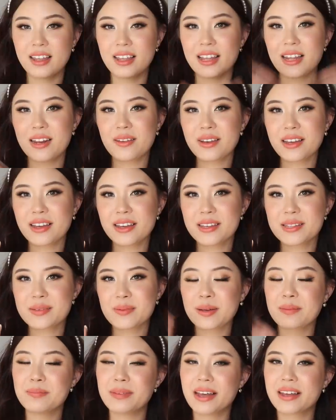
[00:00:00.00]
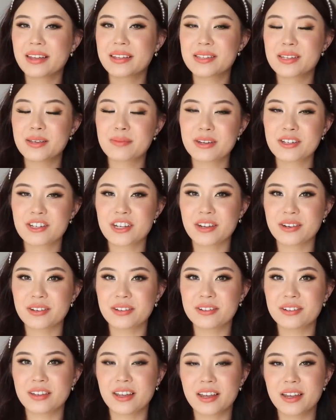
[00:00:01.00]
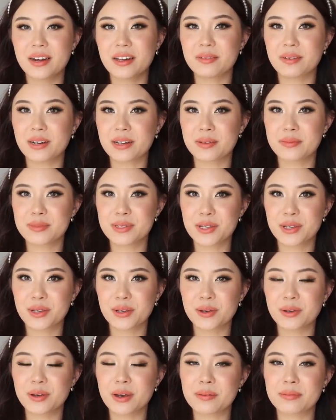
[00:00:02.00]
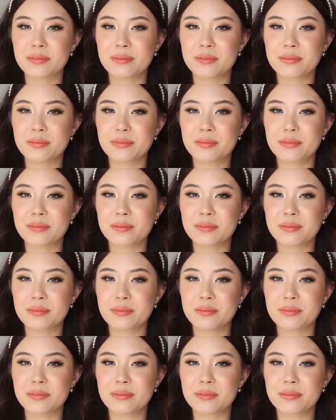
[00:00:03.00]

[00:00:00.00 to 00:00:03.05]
Hello guys, welcome back to my channel and welcome to